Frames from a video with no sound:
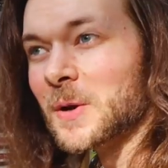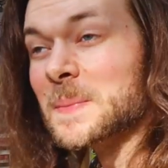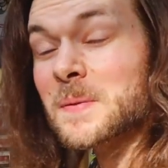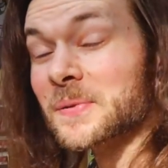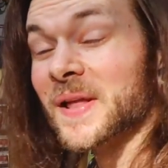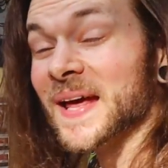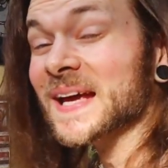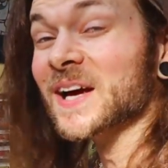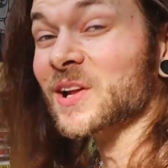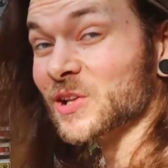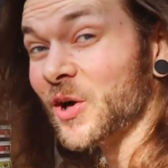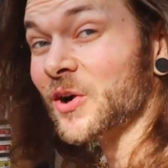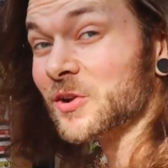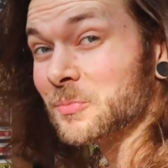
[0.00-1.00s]
we've been playing a
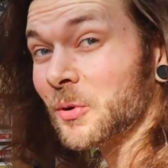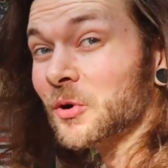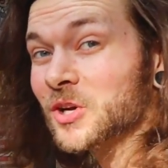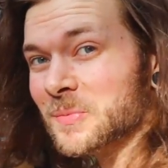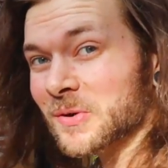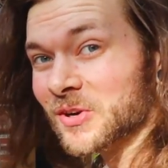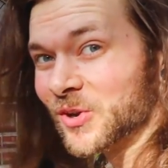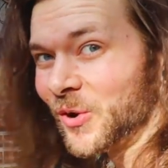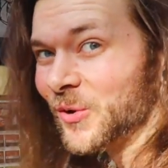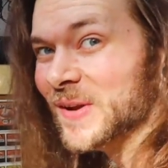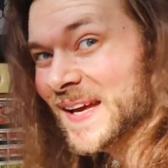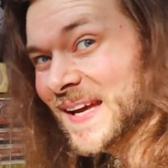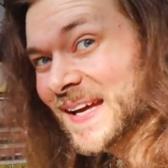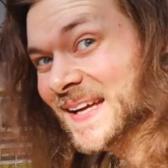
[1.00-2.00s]
lot of Pokemon Go
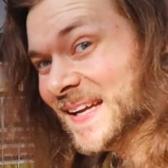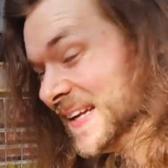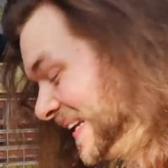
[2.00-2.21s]
here.